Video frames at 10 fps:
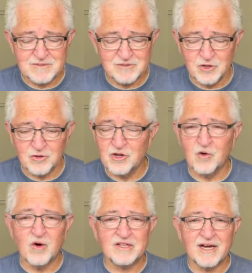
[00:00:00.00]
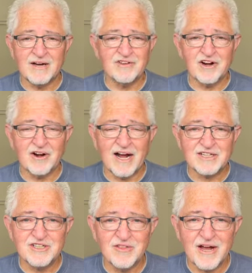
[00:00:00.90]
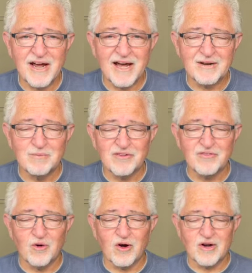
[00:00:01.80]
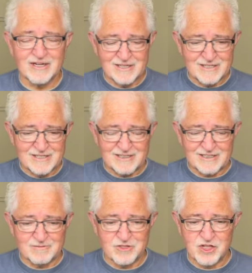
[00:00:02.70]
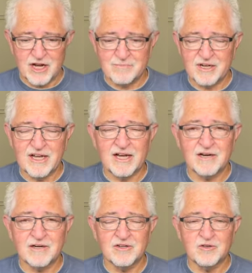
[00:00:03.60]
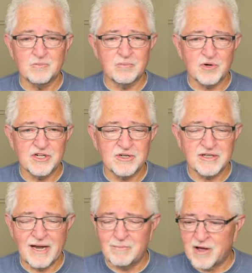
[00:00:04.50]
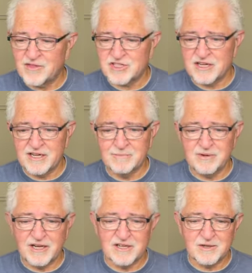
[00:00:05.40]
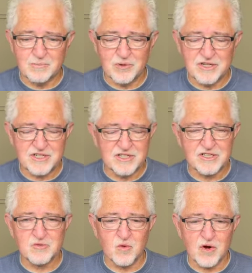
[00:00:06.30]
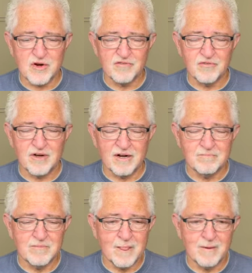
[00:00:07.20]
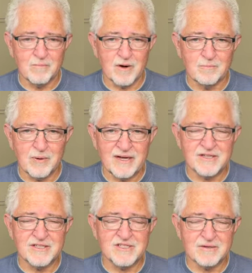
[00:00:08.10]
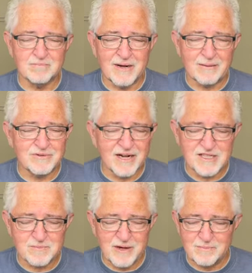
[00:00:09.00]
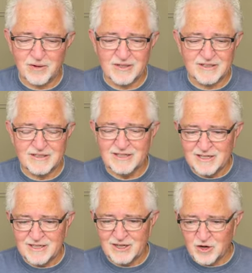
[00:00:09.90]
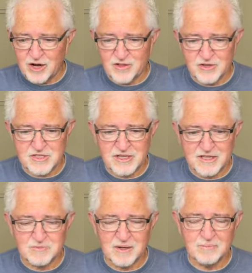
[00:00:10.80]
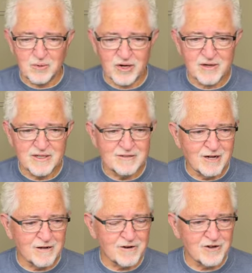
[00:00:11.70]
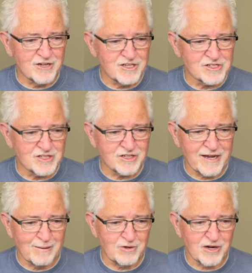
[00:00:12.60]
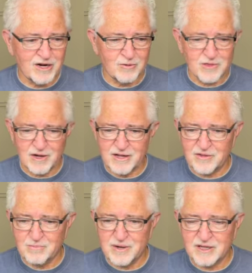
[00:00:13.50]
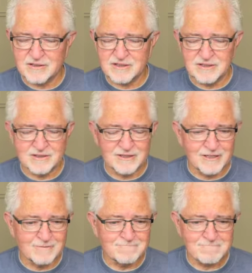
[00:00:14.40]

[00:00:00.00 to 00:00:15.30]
don't know what kind of interaction they had before uh, John began to preach, came on the scene and began to preach this word of repentance and baptize people and, and all of those things. But boy, uh, here he is in camel hair with a leather belt and uh,